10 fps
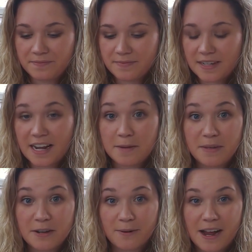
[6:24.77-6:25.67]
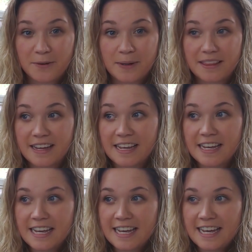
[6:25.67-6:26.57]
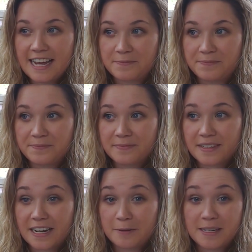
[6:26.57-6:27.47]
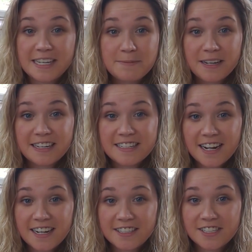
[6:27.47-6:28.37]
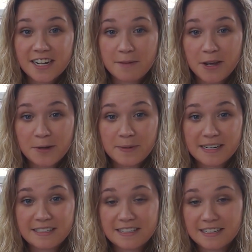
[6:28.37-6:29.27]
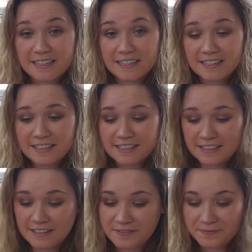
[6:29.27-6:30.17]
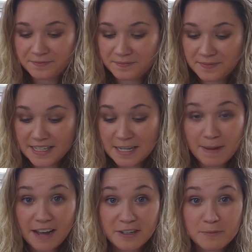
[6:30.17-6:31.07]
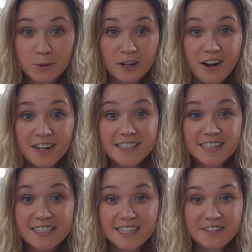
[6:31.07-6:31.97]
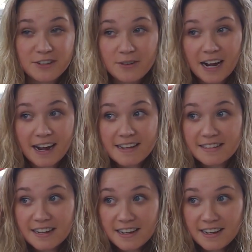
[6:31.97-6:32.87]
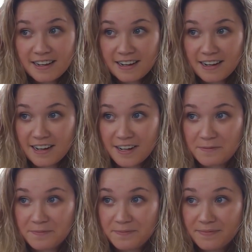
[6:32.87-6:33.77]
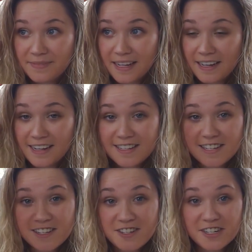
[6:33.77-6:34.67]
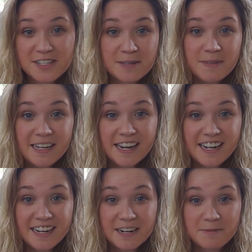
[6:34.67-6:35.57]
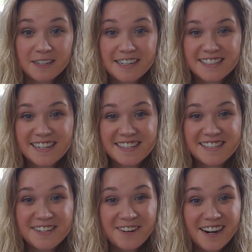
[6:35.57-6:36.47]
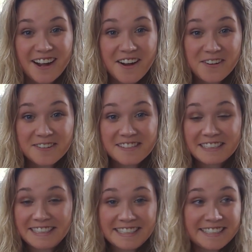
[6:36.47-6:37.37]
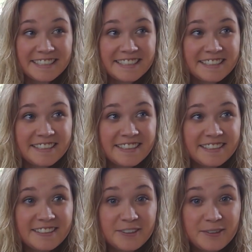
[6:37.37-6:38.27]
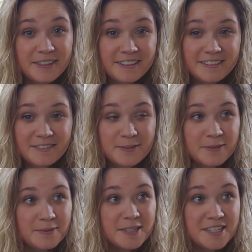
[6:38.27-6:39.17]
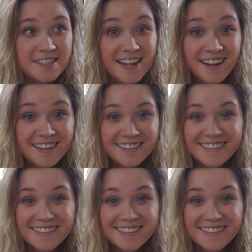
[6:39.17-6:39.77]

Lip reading: kind of be around with it. I'll be keeping in touch. I'm hoping to keep having more content to give you guys. I guess this is just the beginning, and I'm really excited to see where it goes. So wish us luck.